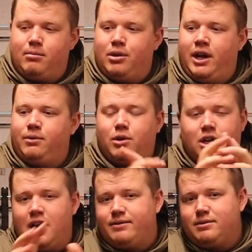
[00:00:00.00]
brain. We're
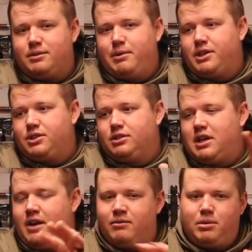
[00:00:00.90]
going to have some specials.
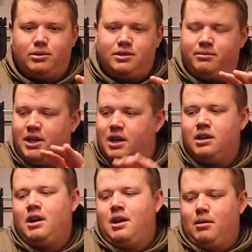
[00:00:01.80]
I haven't posted them
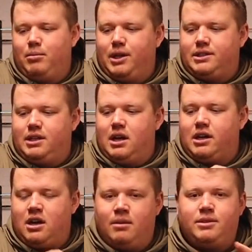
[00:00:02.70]
yet, but
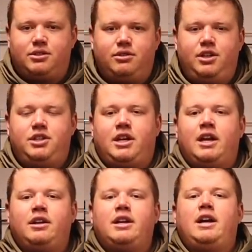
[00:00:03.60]
come to Strategic
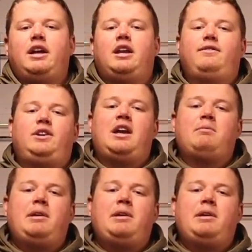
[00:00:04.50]
Angling Night. And if you can't